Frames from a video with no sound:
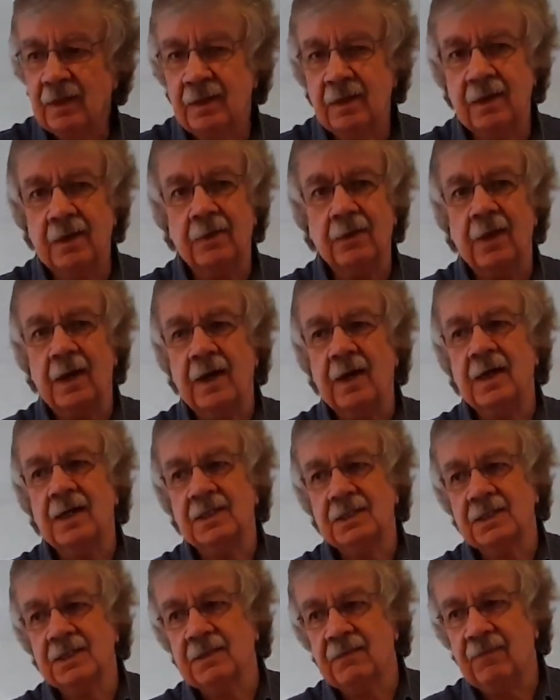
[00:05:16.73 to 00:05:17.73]
they
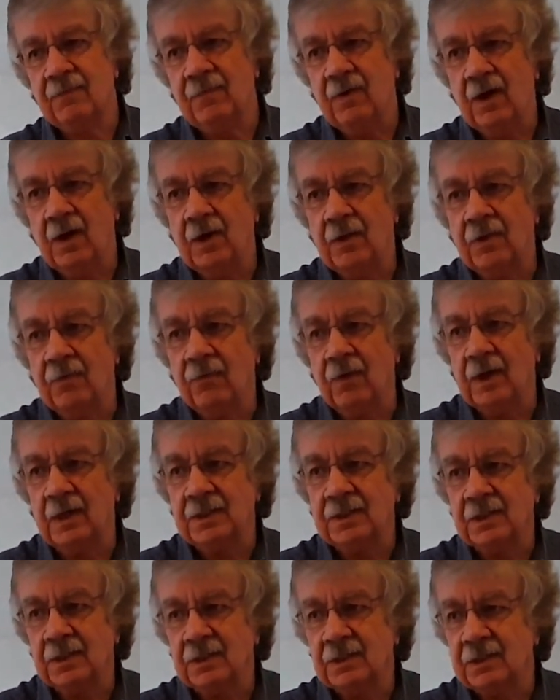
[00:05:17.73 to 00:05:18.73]
ask the
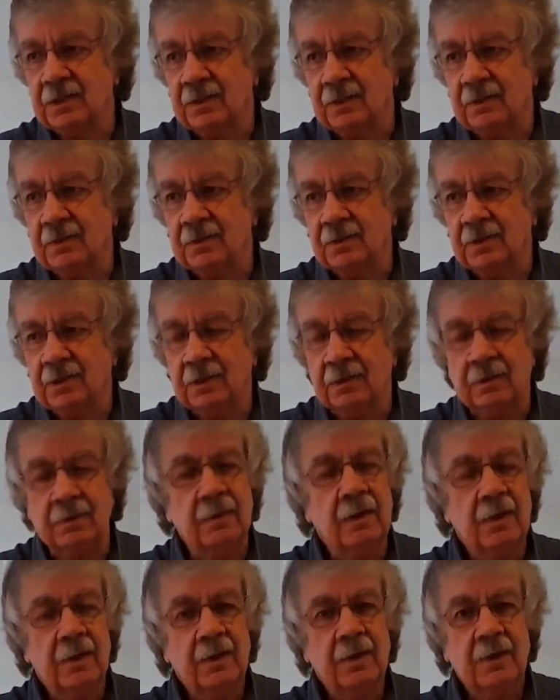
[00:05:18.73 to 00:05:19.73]
writers to
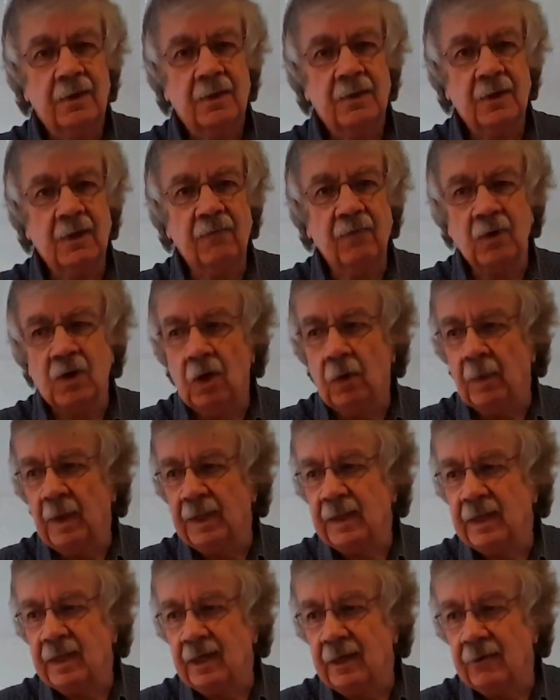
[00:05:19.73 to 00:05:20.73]
give a
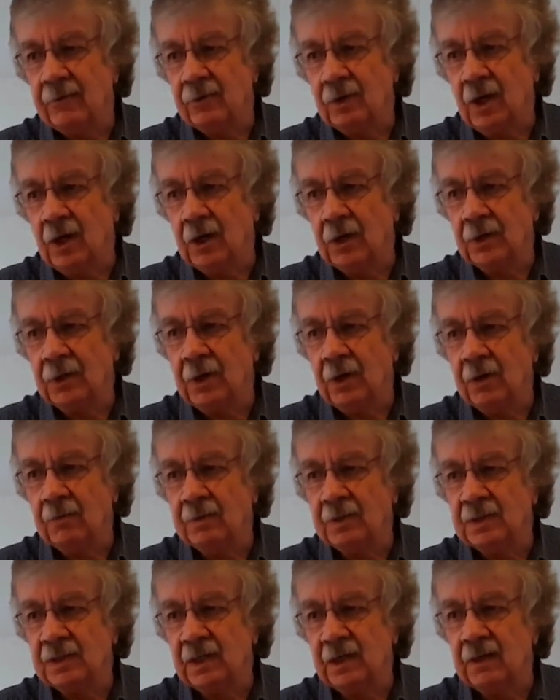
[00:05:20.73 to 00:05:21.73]
comment, and Carlin
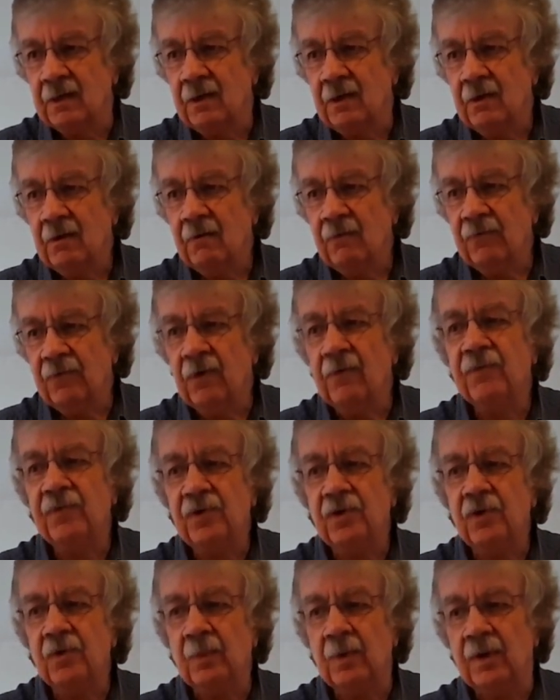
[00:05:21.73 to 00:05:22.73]
Coben said, full of
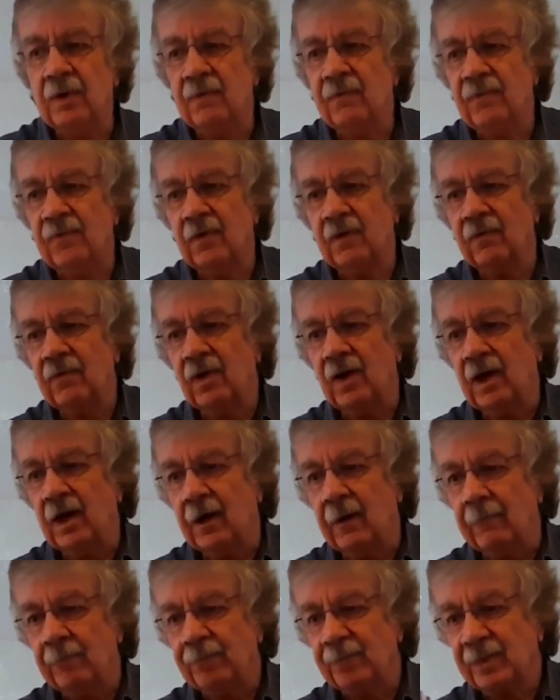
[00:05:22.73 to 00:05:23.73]
humour and full of
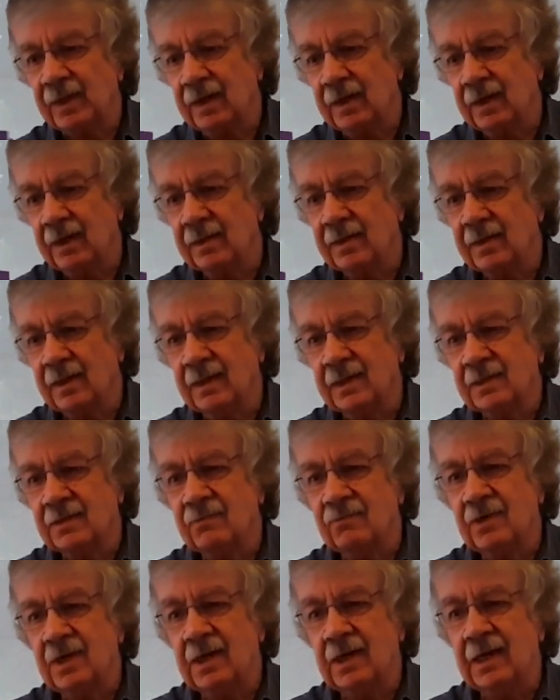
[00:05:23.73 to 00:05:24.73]
heart. And I think that's a
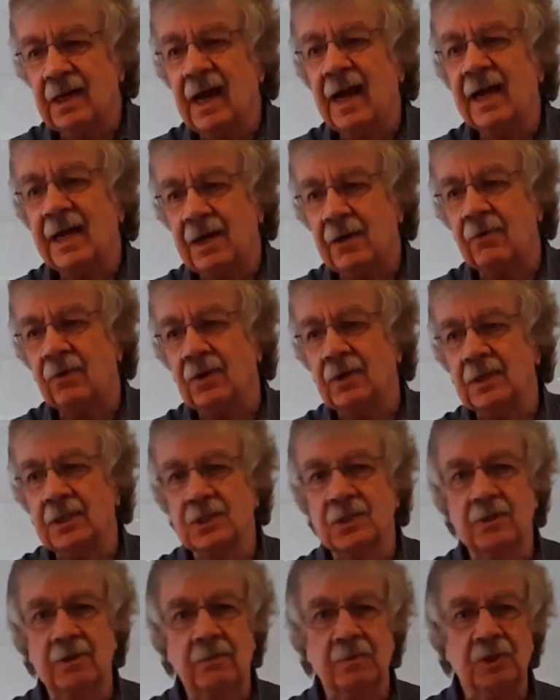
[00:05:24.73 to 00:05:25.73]
really accurate
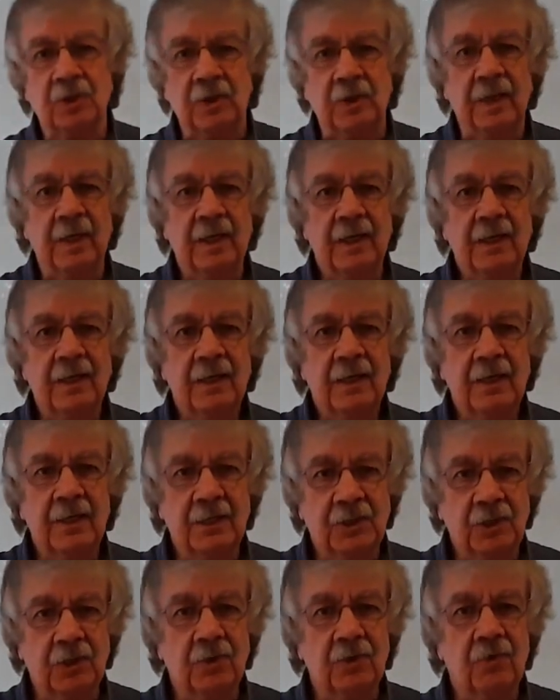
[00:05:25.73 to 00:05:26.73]
description.
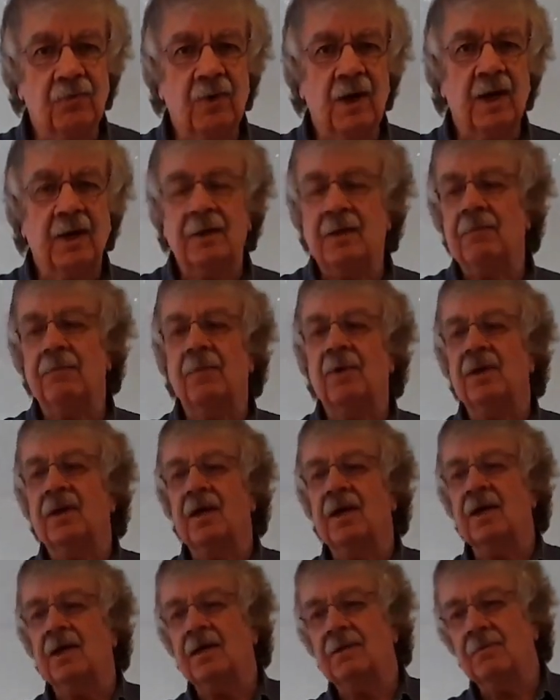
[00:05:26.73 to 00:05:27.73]
It's a good rattling
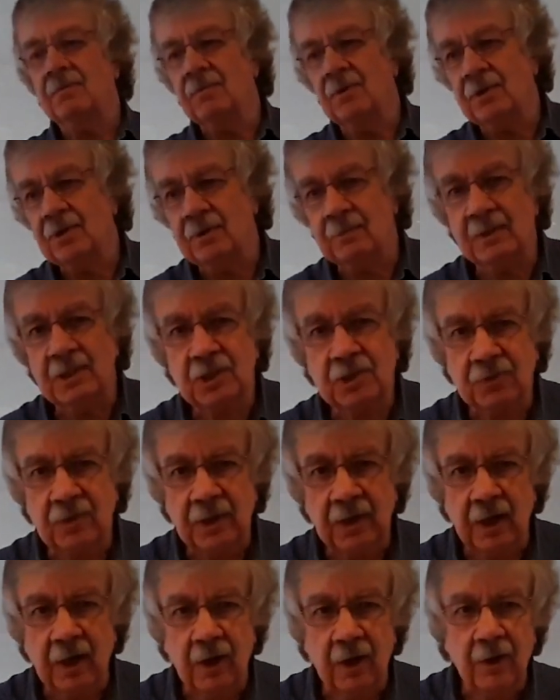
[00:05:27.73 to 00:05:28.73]
murder mystery
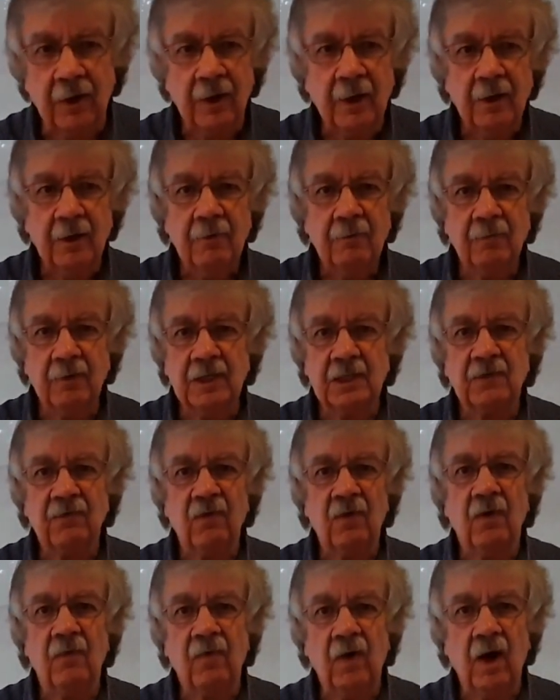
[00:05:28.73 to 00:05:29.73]
yarn, but it's
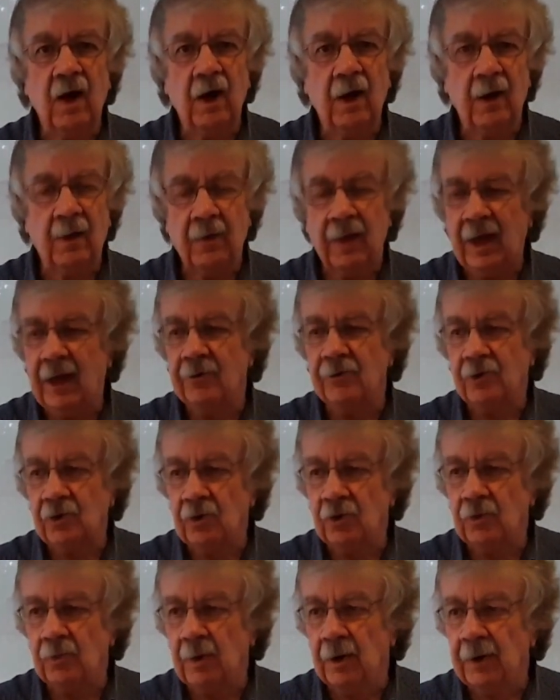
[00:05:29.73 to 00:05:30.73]
full of heart and
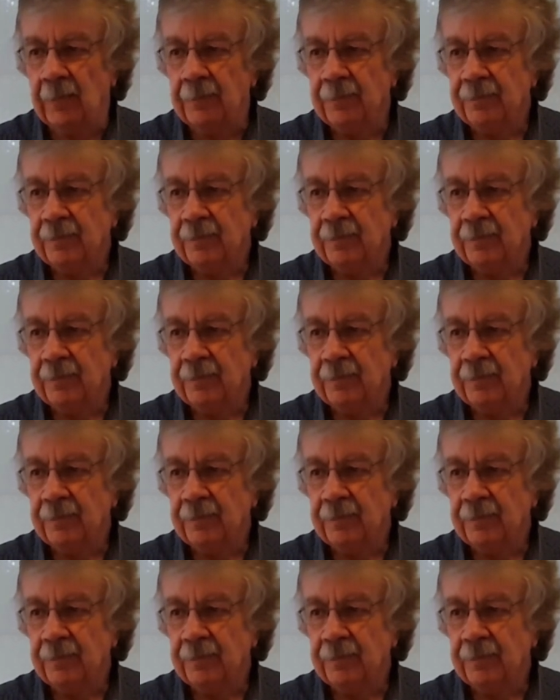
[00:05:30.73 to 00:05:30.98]
humour.